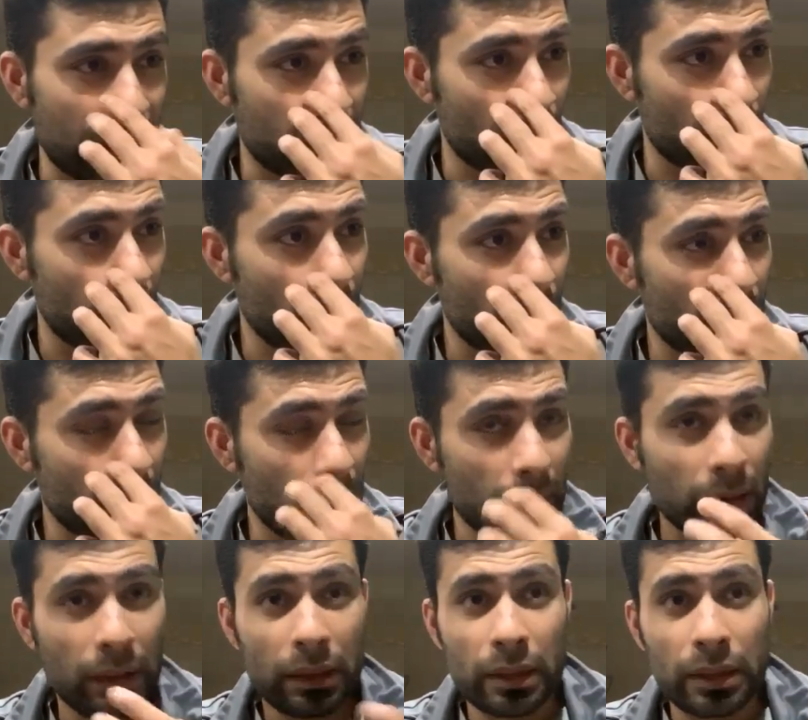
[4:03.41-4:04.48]
you know,
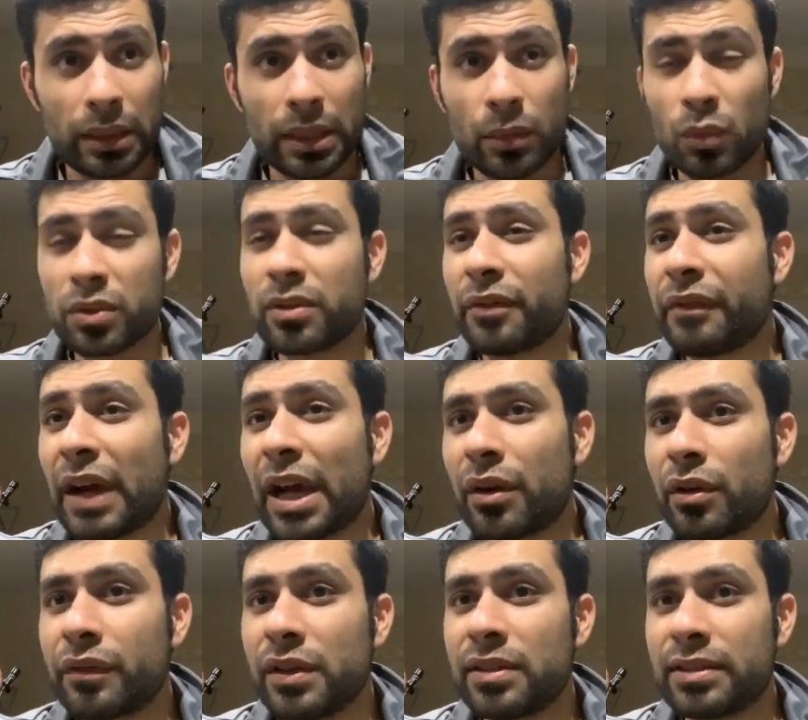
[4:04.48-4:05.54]
he was the Fighter
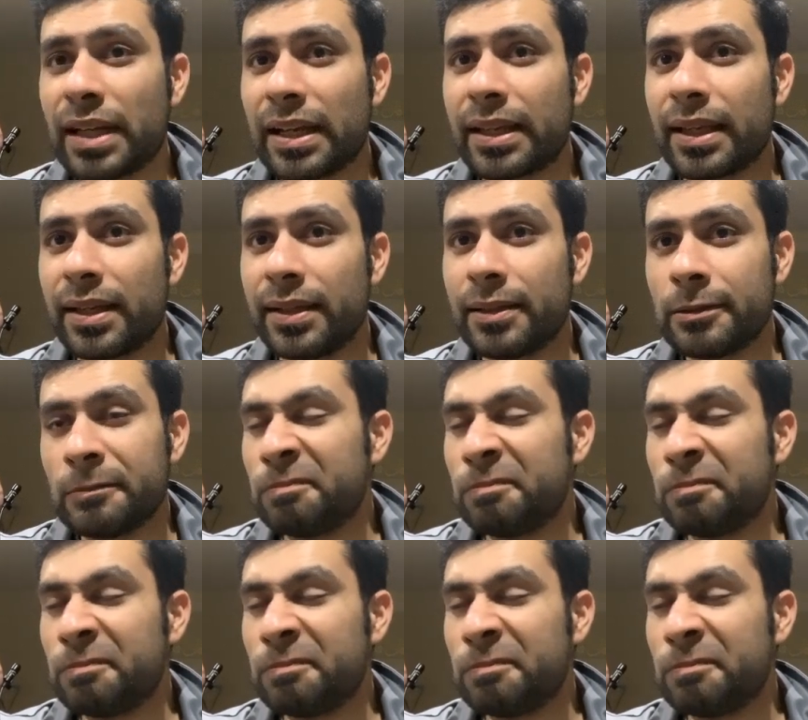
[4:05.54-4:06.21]
of this decade.